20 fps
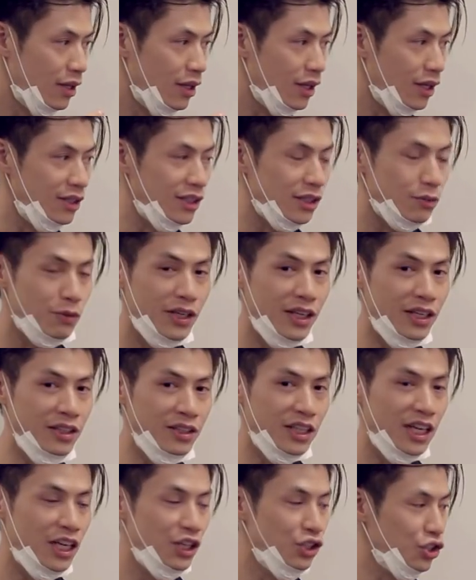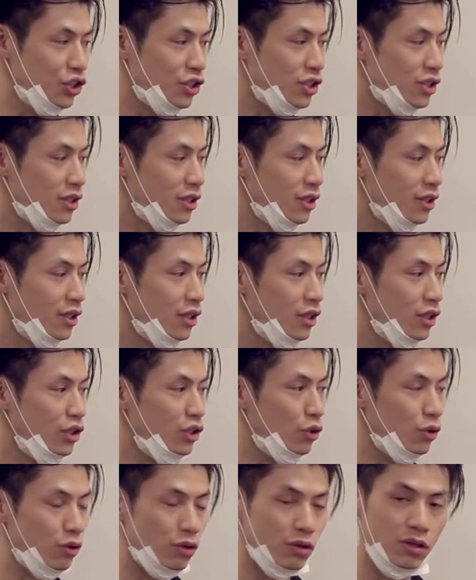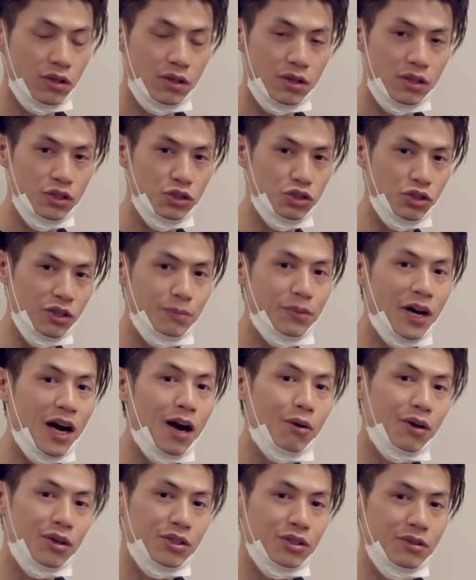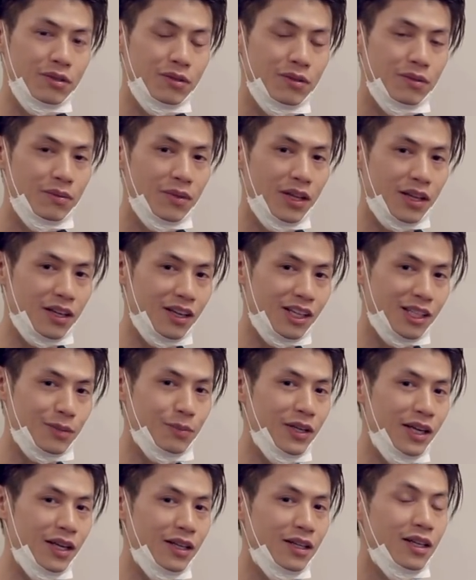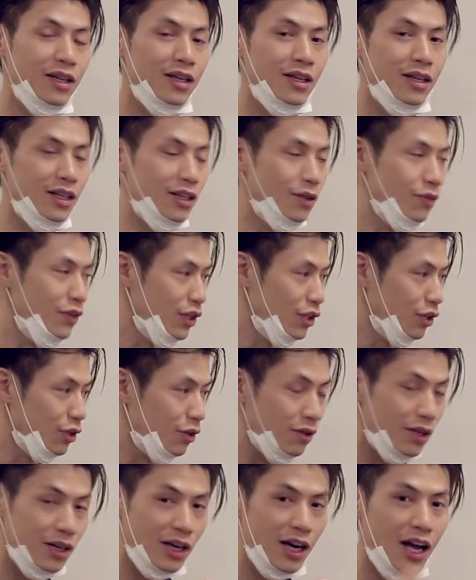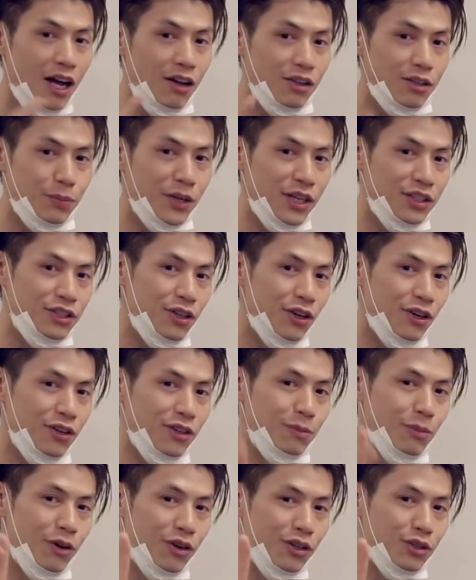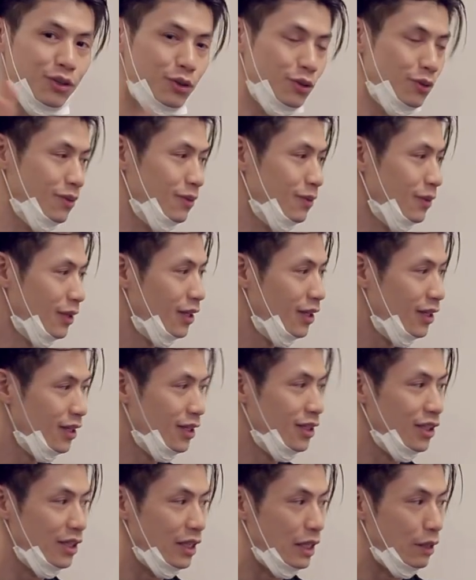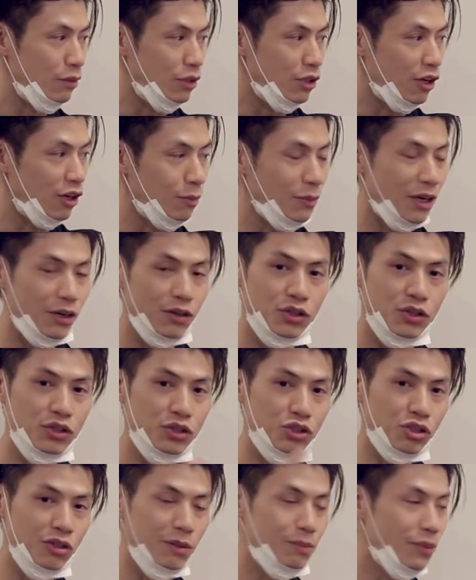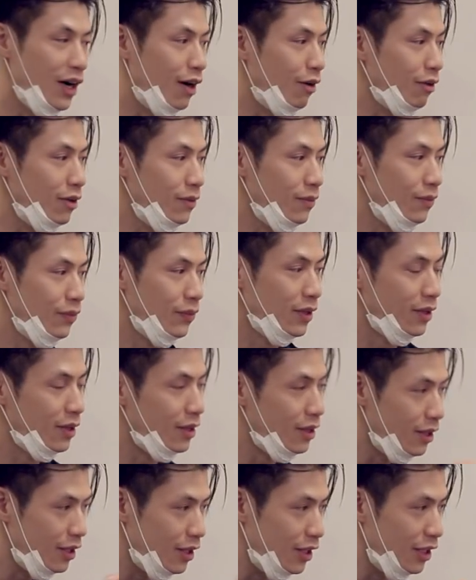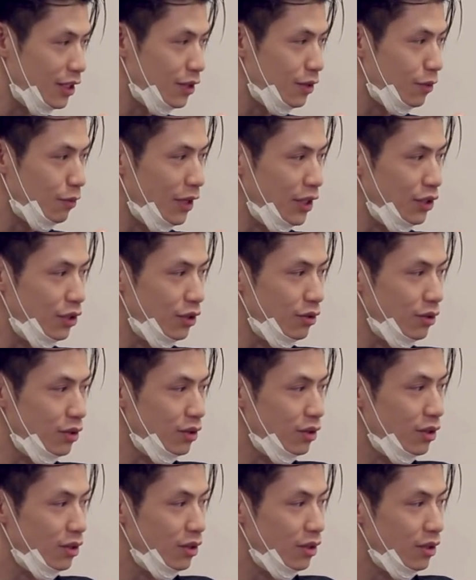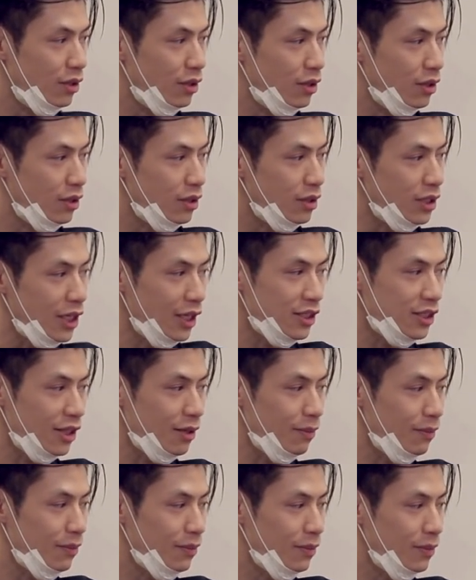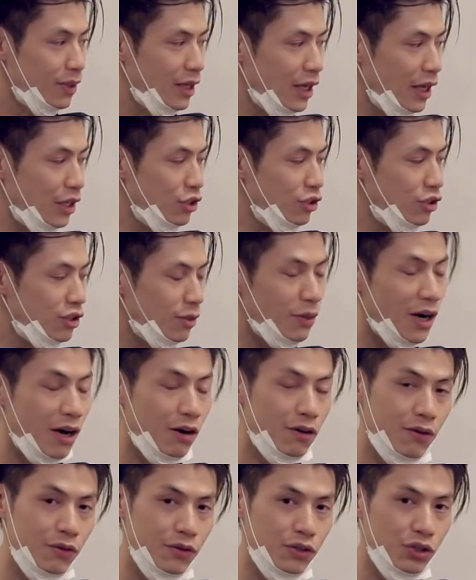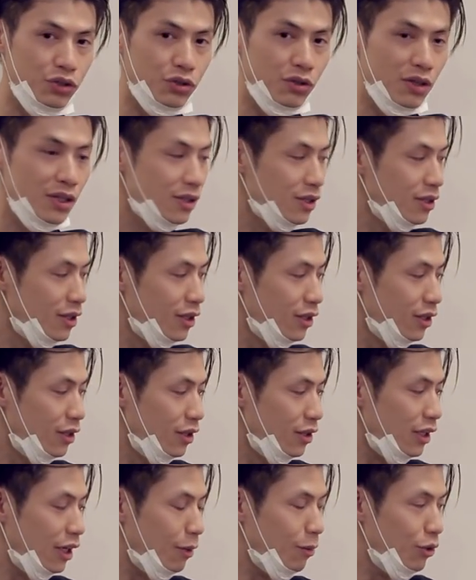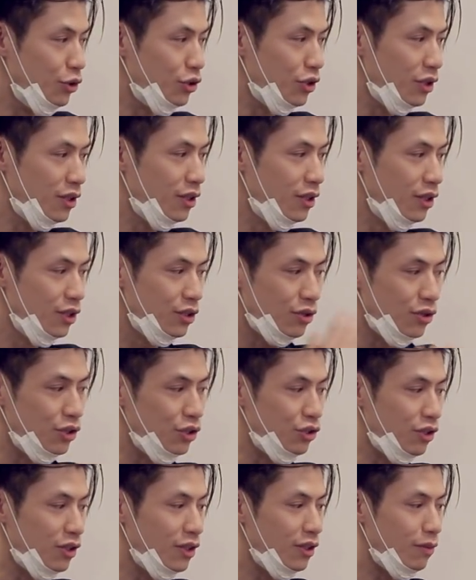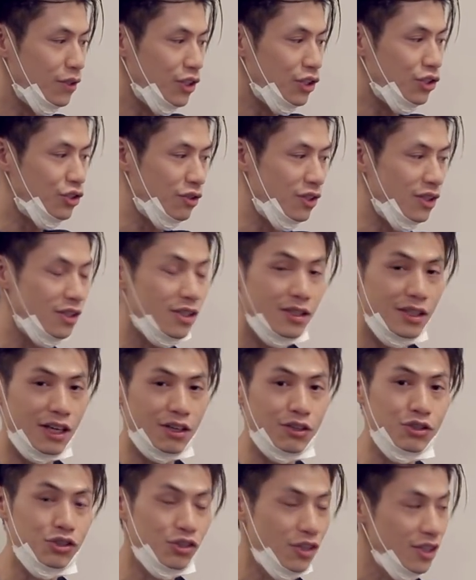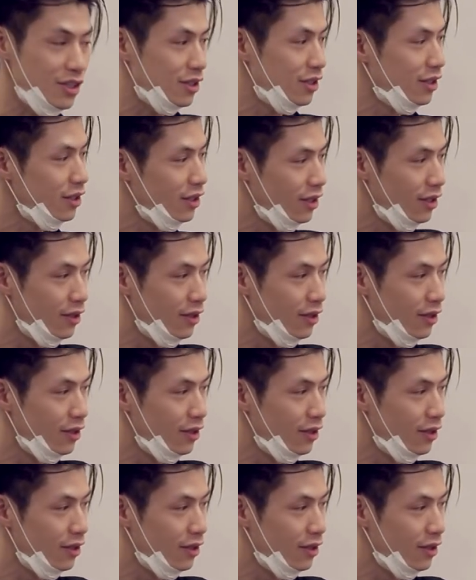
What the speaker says: And this is what engages your joint power too, like I explained in the video, How to Punch Harder, part two. We're talking about joint power is when you tense up and use the power of your joints, elbow joint, shoulder joint, wrist joints, knuckle joints,